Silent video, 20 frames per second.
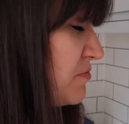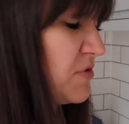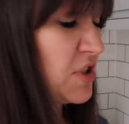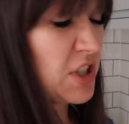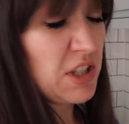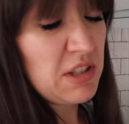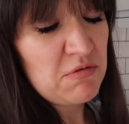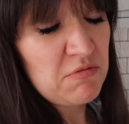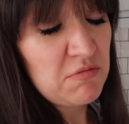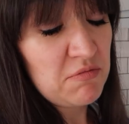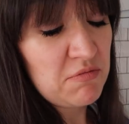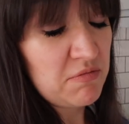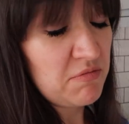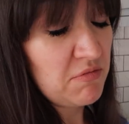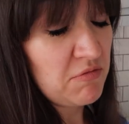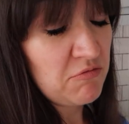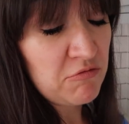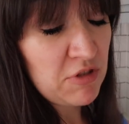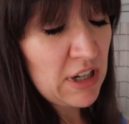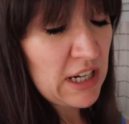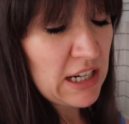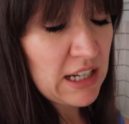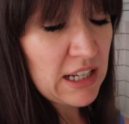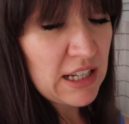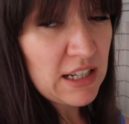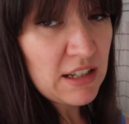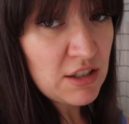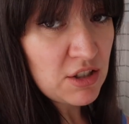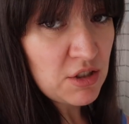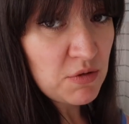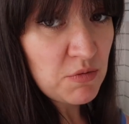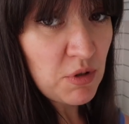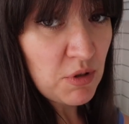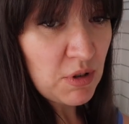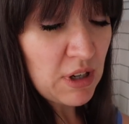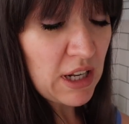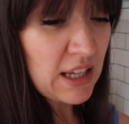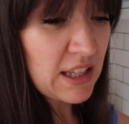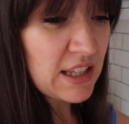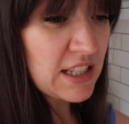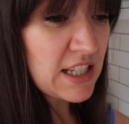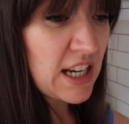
just really do not like the